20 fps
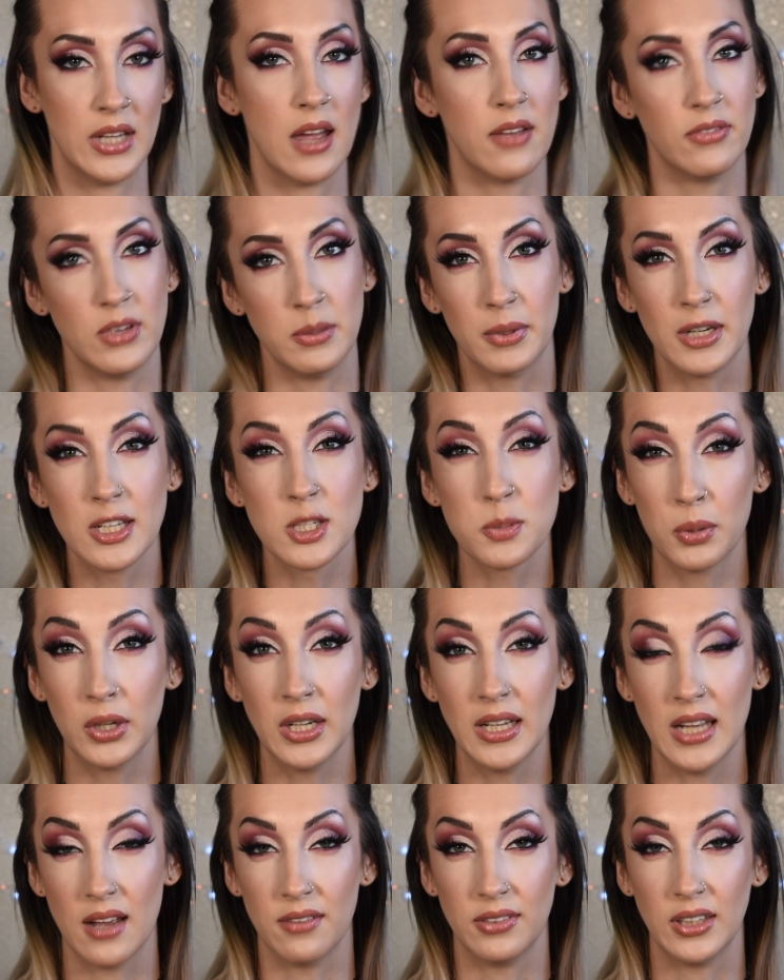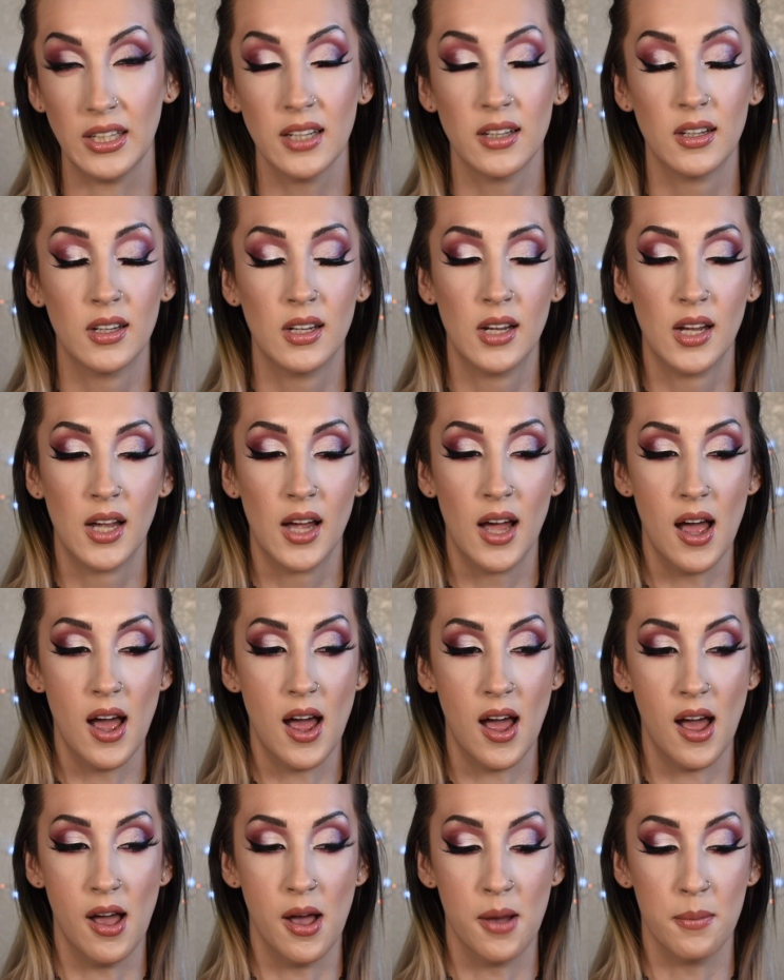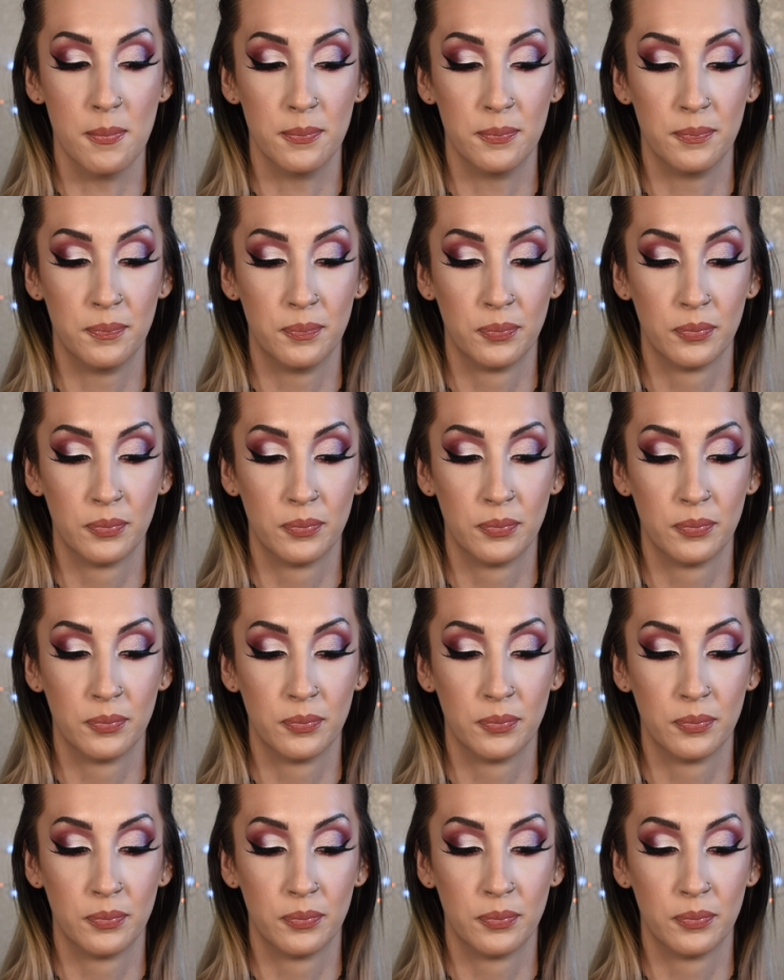heavy but it's pretty heavy um